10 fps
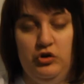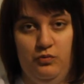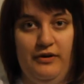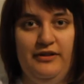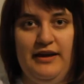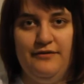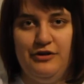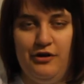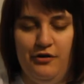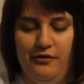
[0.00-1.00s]
you really have
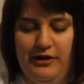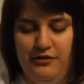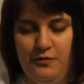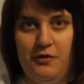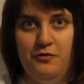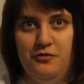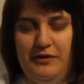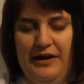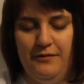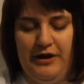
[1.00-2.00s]
to go, and you will go to
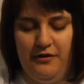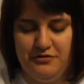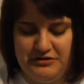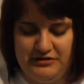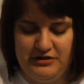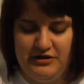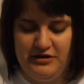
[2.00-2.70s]
an outhouse.